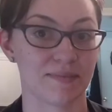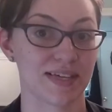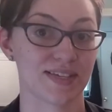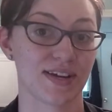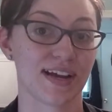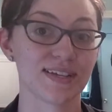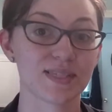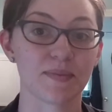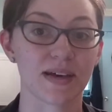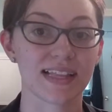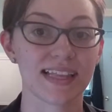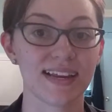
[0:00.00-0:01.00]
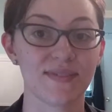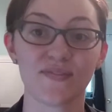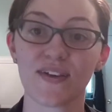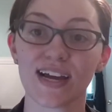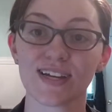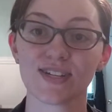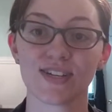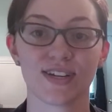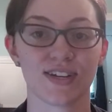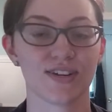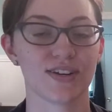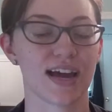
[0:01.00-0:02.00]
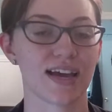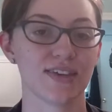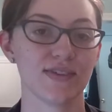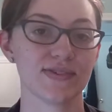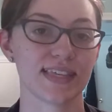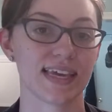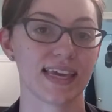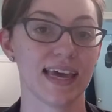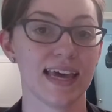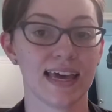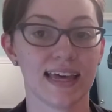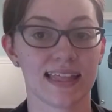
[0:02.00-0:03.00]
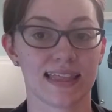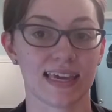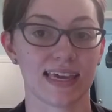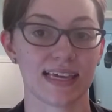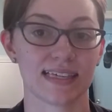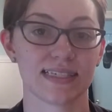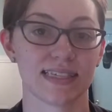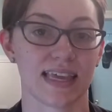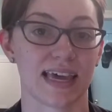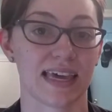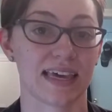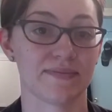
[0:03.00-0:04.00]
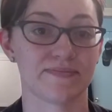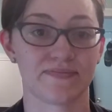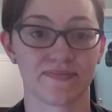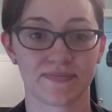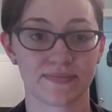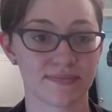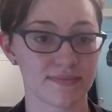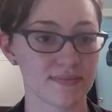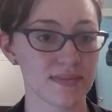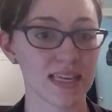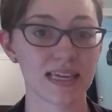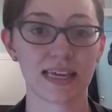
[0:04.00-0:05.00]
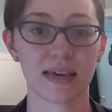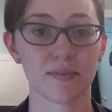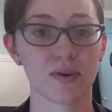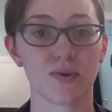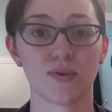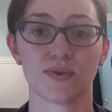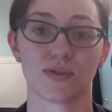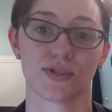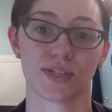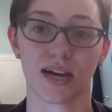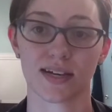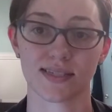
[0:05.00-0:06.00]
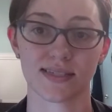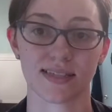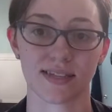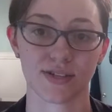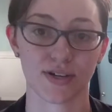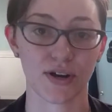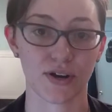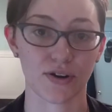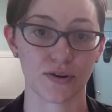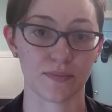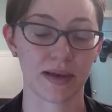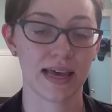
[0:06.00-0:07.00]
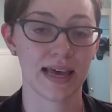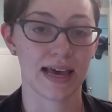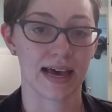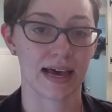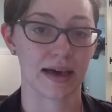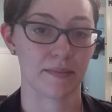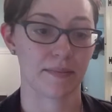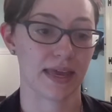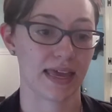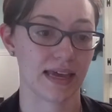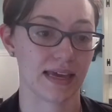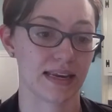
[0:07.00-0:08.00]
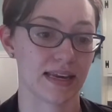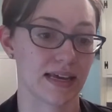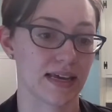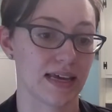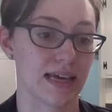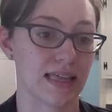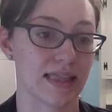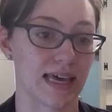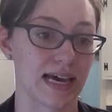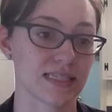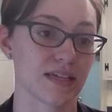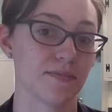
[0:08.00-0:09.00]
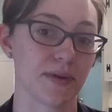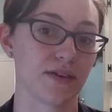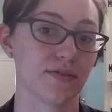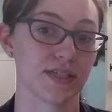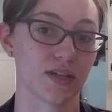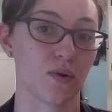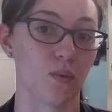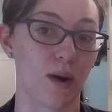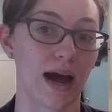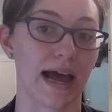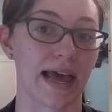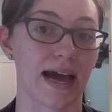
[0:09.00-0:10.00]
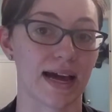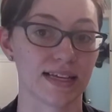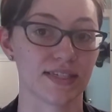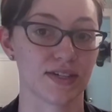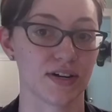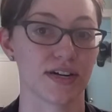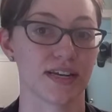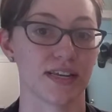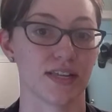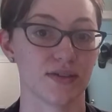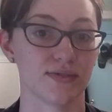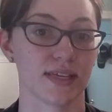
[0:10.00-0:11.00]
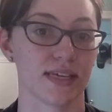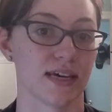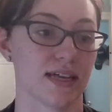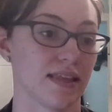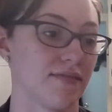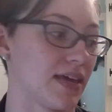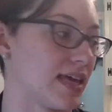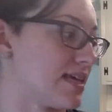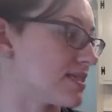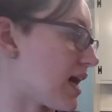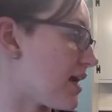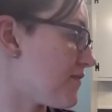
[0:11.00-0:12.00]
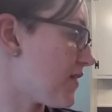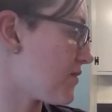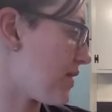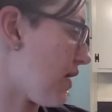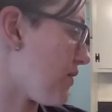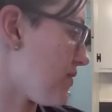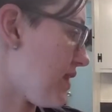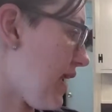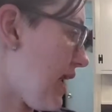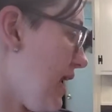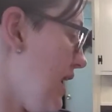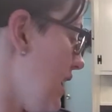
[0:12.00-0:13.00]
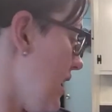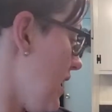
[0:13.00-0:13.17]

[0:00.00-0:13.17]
it makes your house smell clean and fresh. You're not using things like chemicals or toxins in your home. And that's a big reason why I started using Young Living, is I found out that